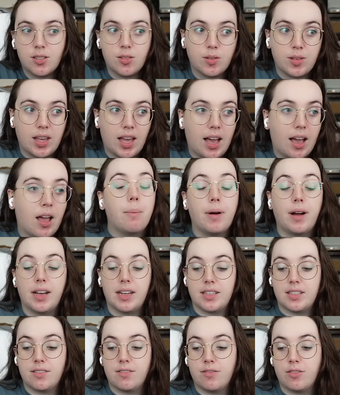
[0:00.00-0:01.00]
So yeah,
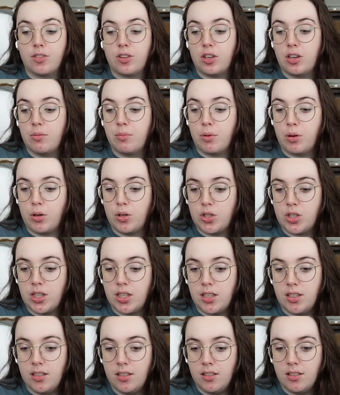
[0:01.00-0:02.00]
but for the
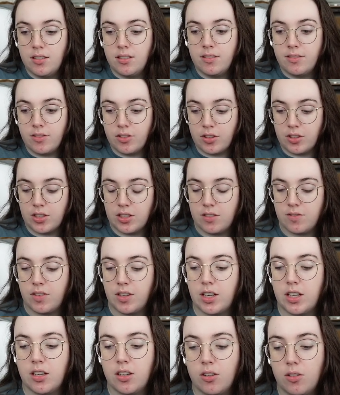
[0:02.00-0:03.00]
emoji, for this
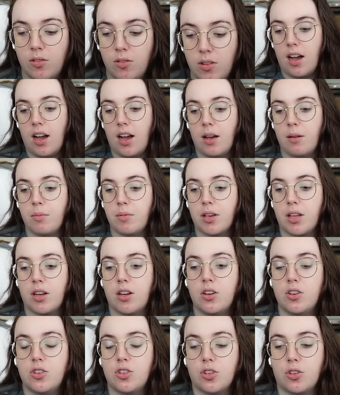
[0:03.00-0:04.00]
video, I'm
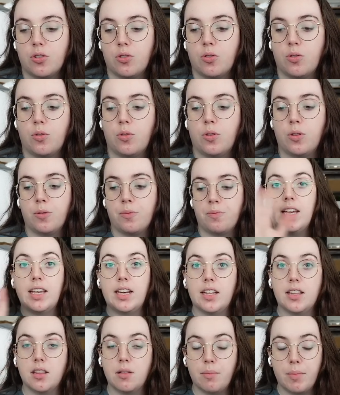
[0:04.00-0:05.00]
gonna do
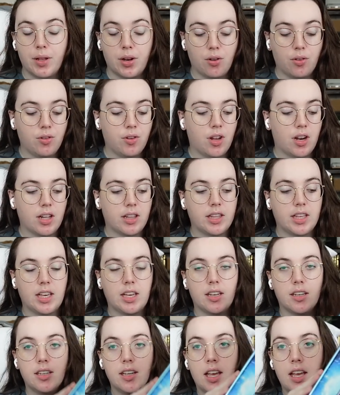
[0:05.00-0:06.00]
it in the middle, not at the
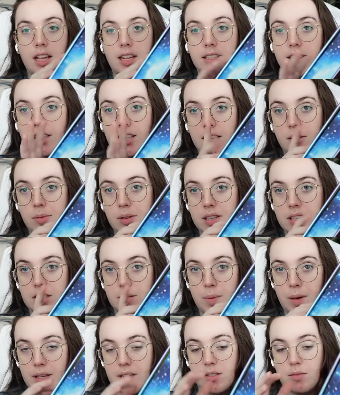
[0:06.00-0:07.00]
end. It's gonna be a
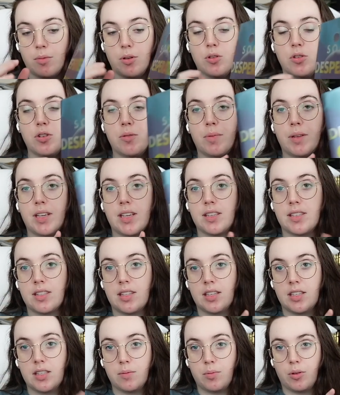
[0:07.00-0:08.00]
space emoji because
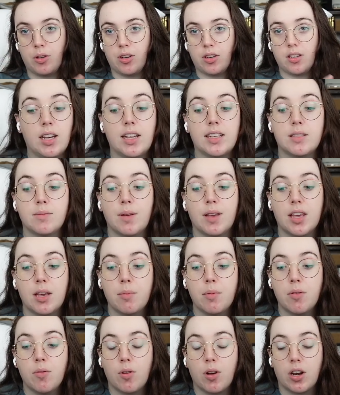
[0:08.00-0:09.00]
this book, it's making
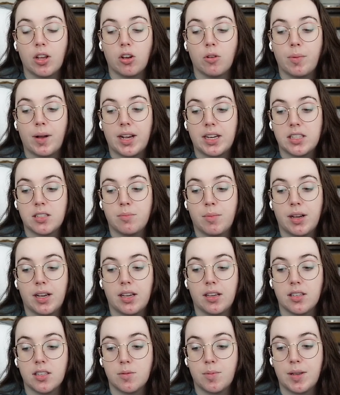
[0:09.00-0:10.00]
me wanna go back to
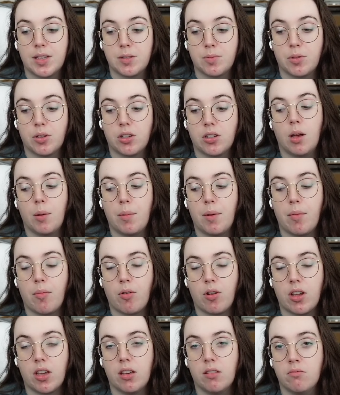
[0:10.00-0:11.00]
my space book, A
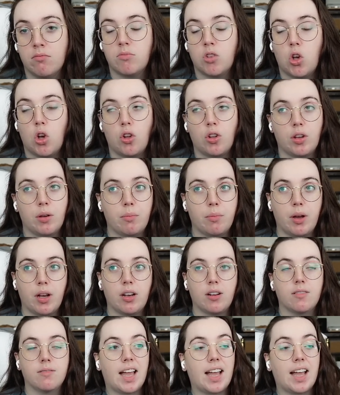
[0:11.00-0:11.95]
Memory Called Empire.